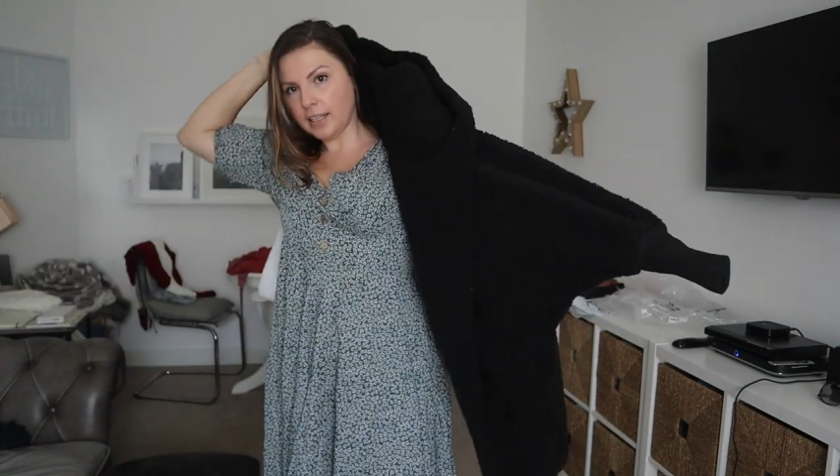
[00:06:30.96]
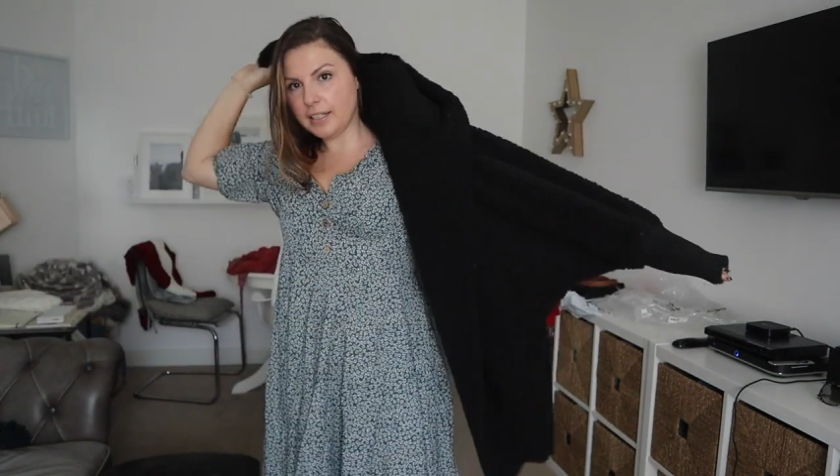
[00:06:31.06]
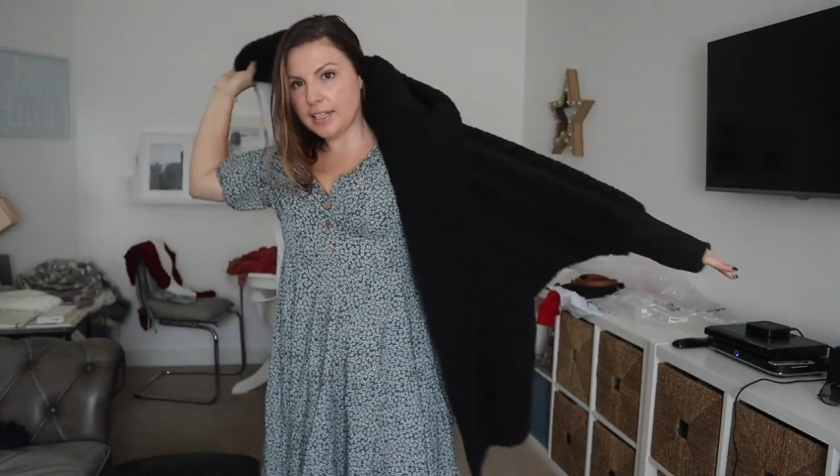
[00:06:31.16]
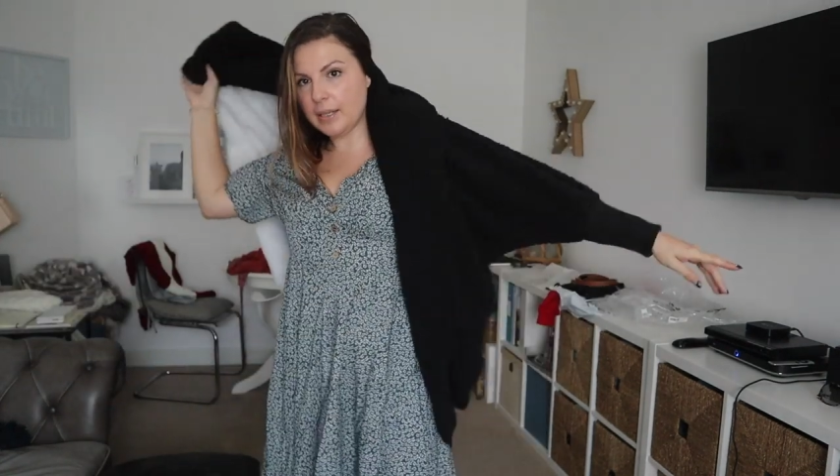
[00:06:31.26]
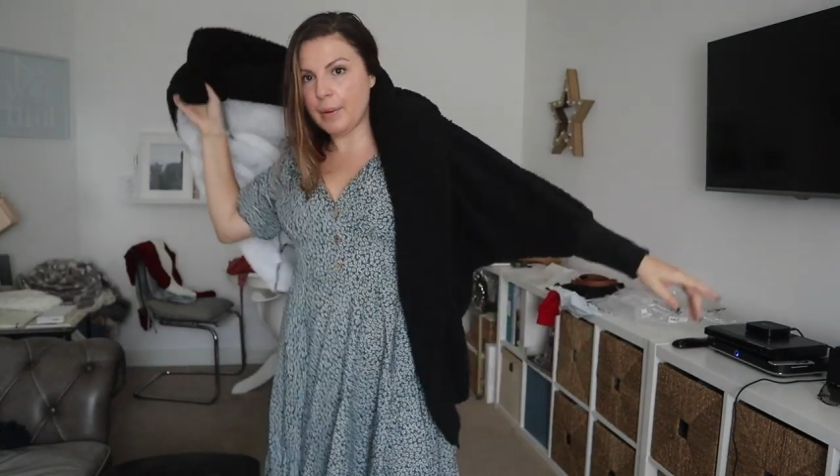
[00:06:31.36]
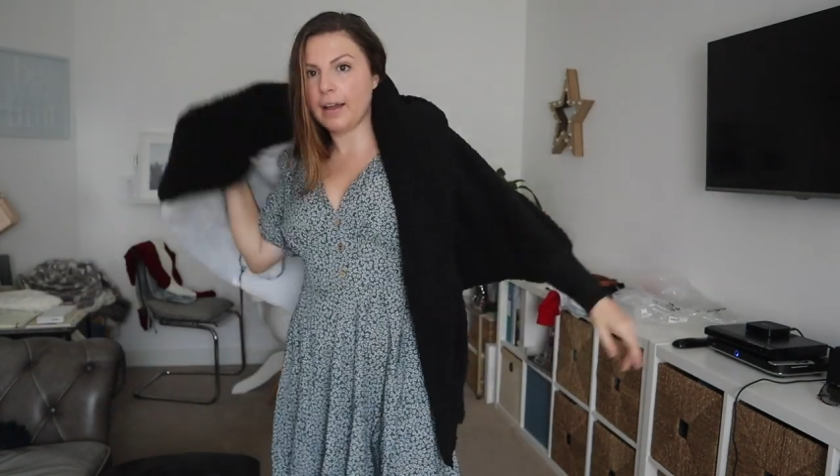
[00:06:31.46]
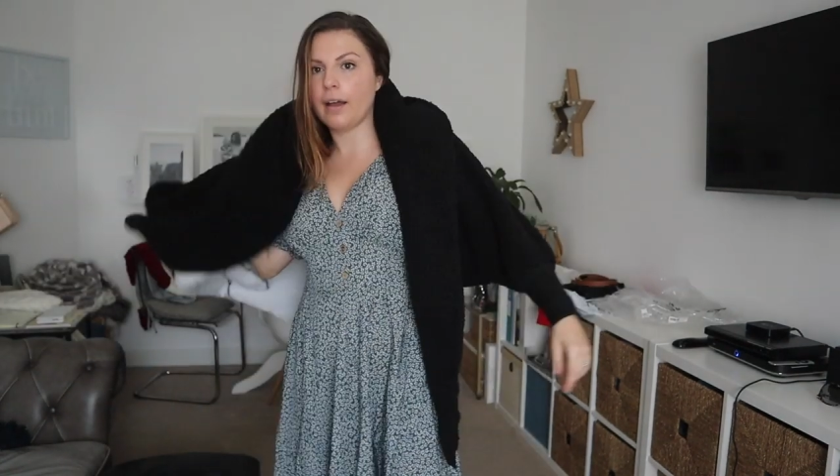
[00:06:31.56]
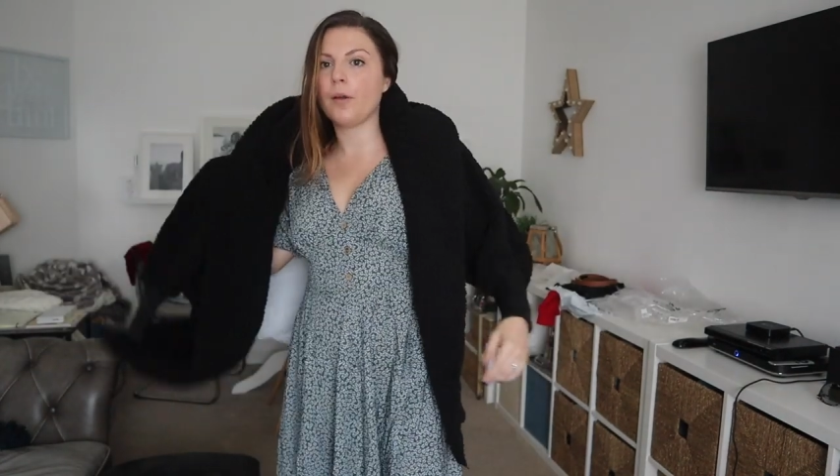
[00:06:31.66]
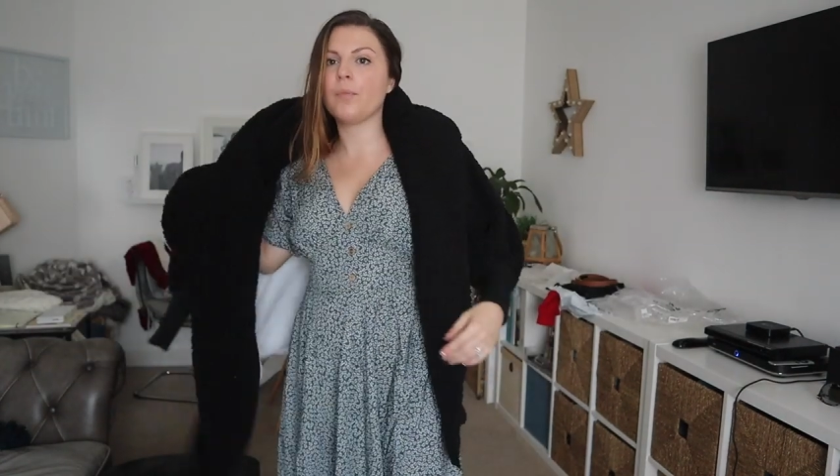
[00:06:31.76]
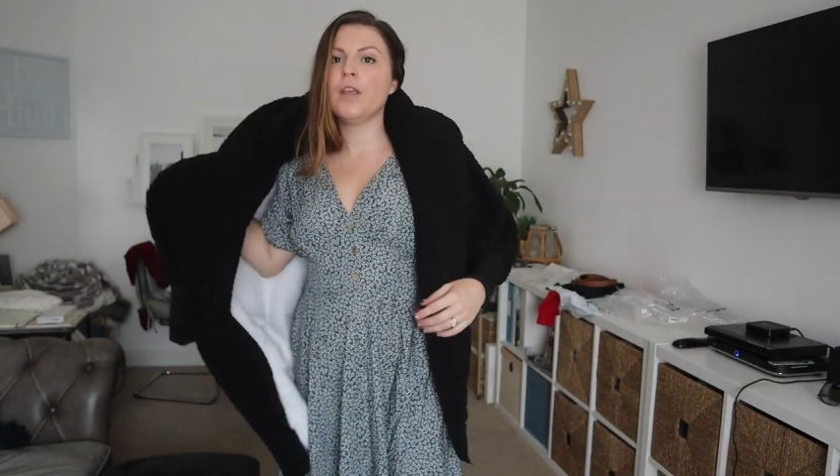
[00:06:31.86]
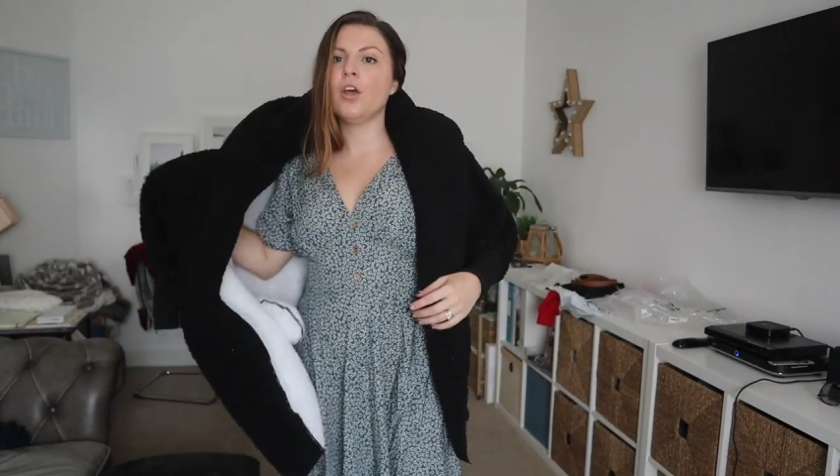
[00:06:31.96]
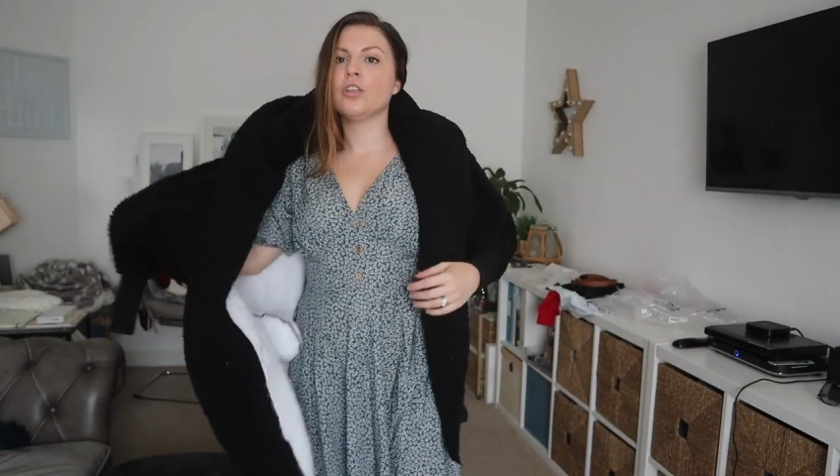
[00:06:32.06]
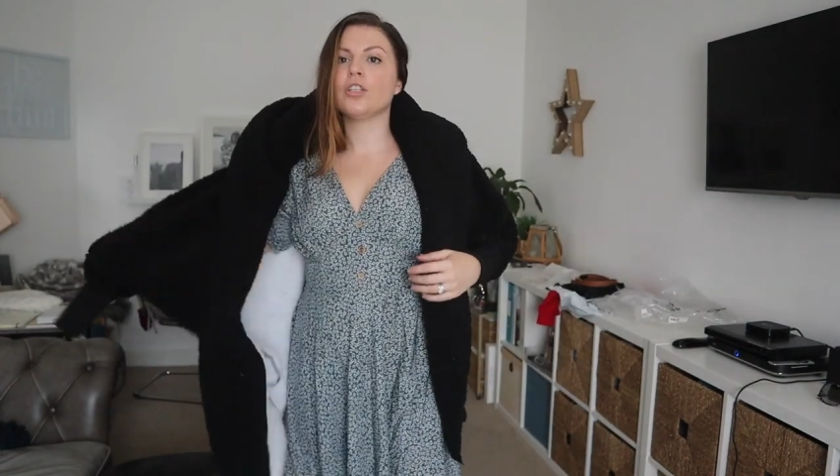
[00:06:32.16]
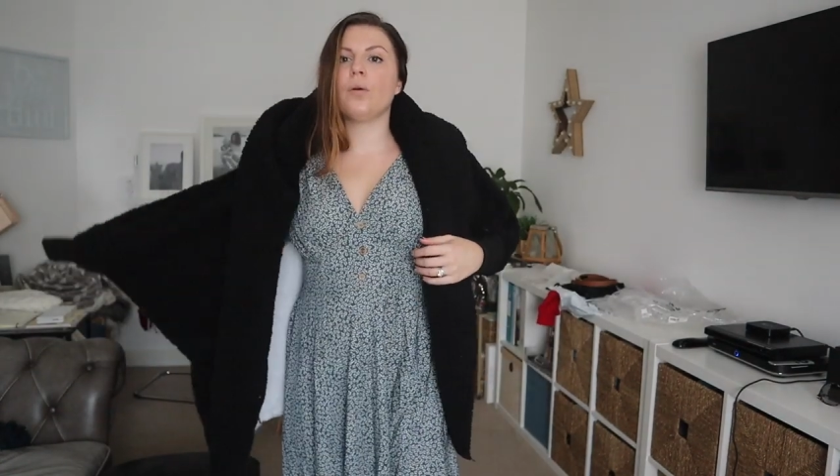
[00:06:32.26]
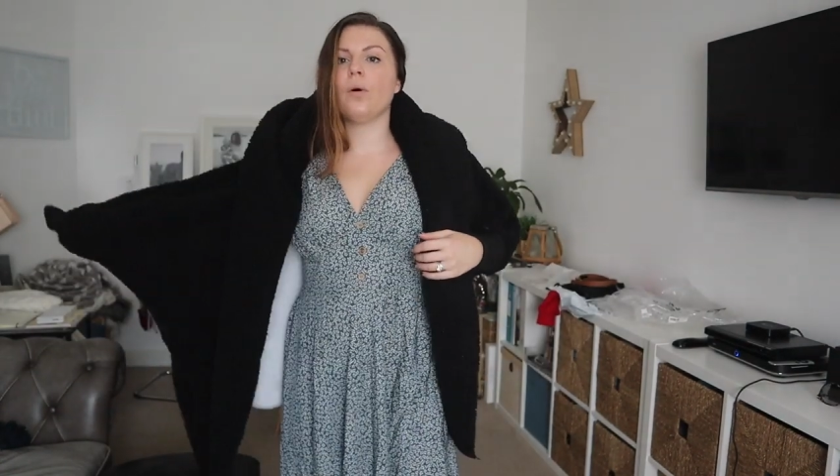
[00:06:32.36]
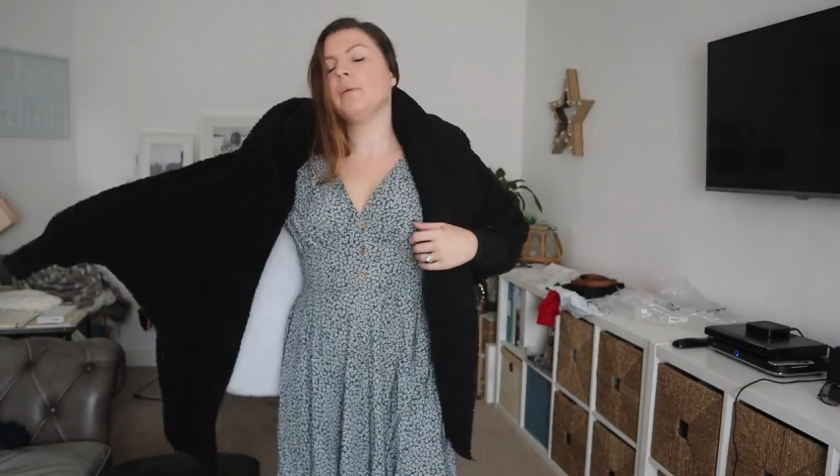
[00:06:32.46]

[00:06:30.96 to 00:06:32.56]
it's like a teddy bear coat. So